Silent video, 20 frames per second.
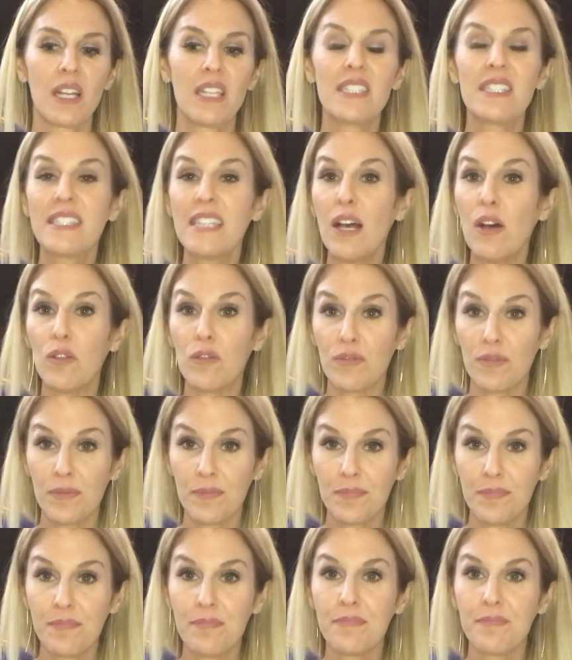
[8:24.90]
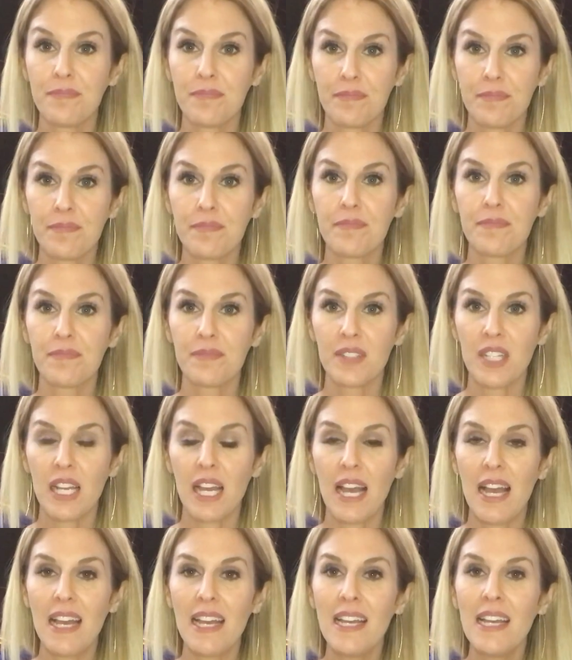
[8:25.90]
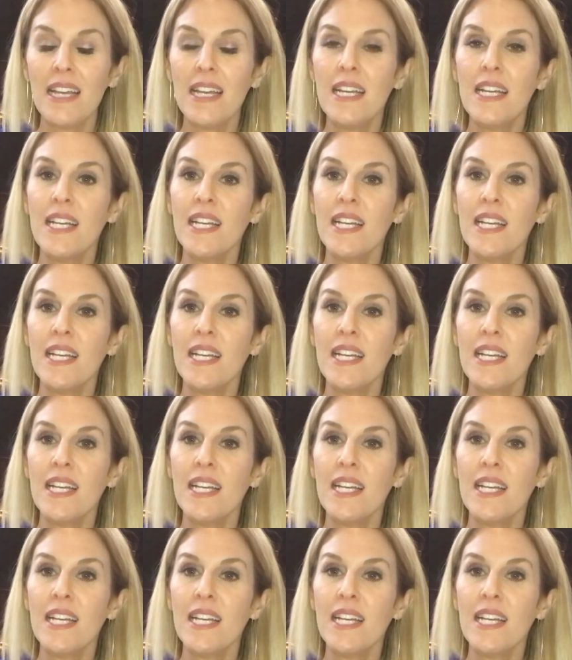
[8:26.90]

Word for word: self. Okay?